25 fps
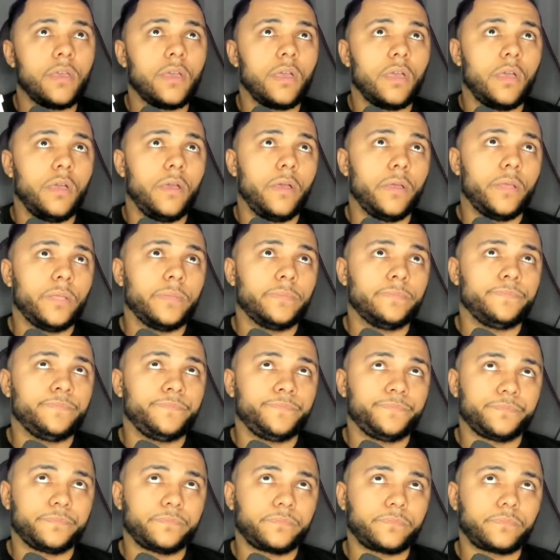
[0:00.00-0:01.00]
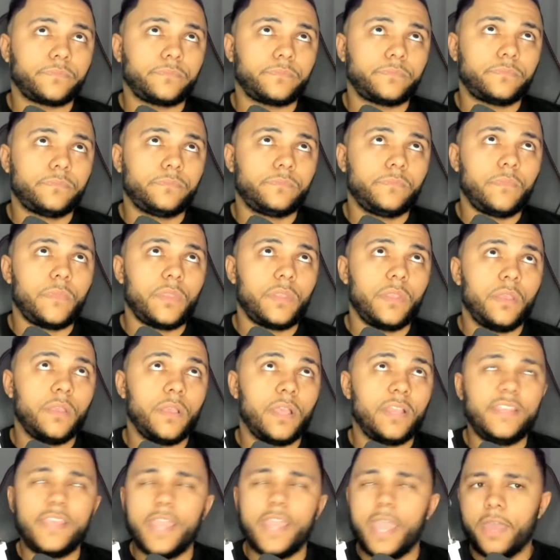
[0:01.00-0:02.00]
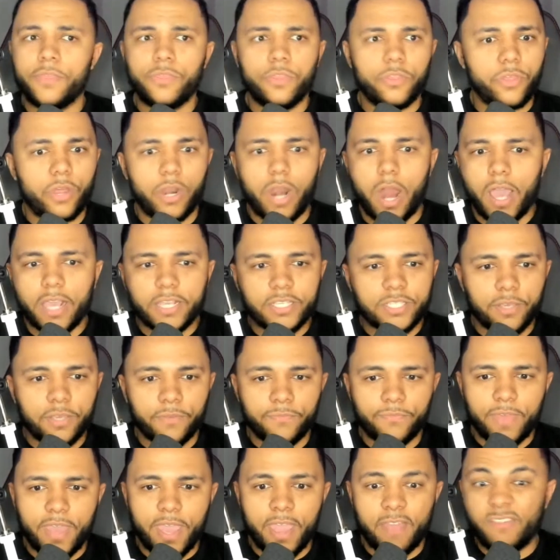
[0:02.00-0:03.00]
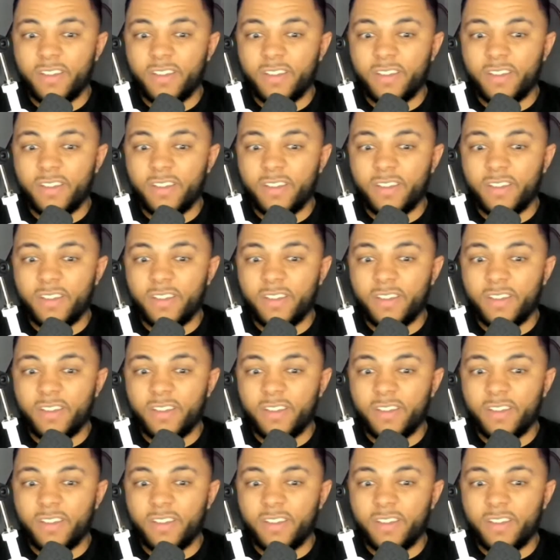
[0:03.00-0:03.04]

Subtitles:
And yeah, the likes of there.